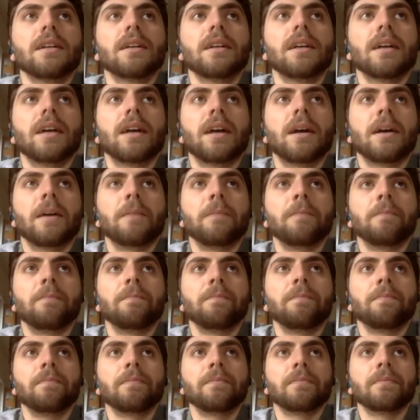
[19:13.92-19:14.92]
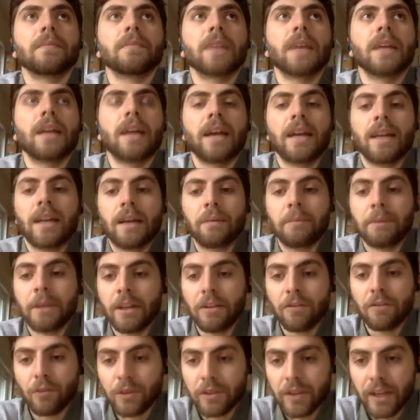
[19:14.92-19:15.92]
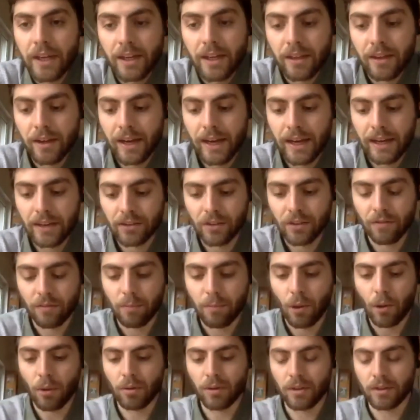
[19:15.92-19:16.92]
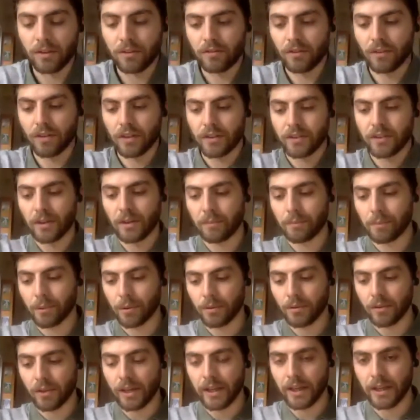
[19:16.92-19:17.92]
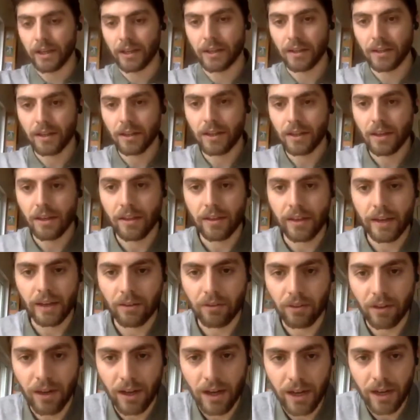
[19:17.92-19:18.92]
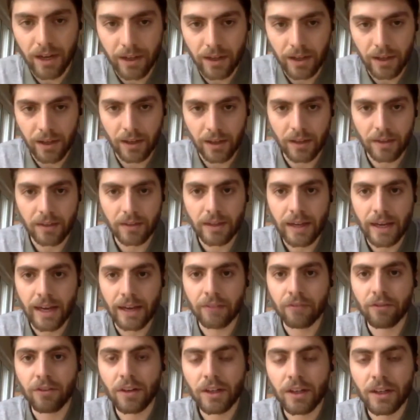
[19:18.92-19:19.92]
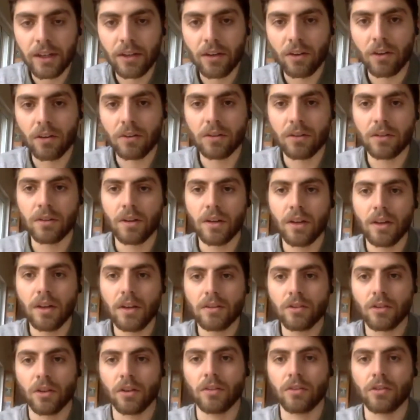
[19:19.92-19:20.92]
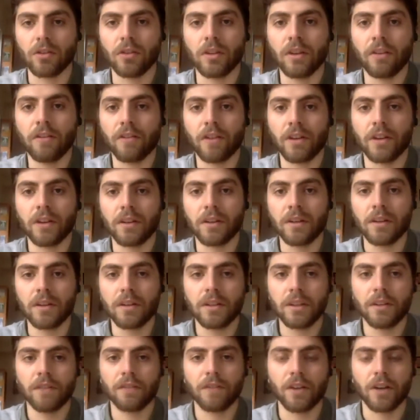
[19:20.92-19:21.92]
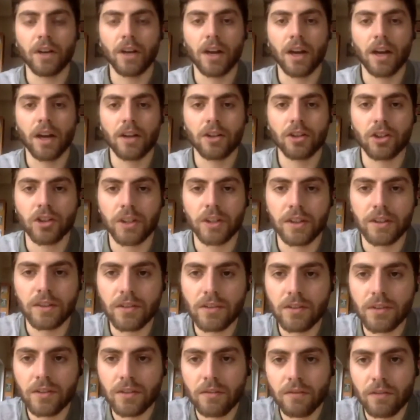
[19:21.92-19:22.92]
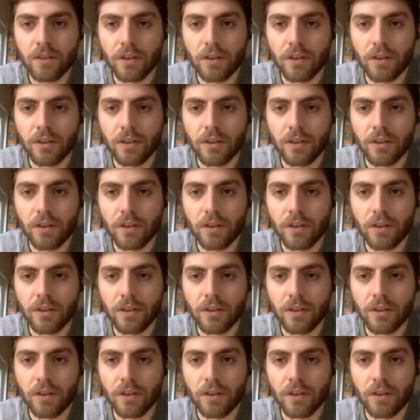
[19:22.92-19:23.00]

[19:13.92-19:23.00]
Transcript: I mean, if we take the case of Poland, for example, they rely heavily on so different countries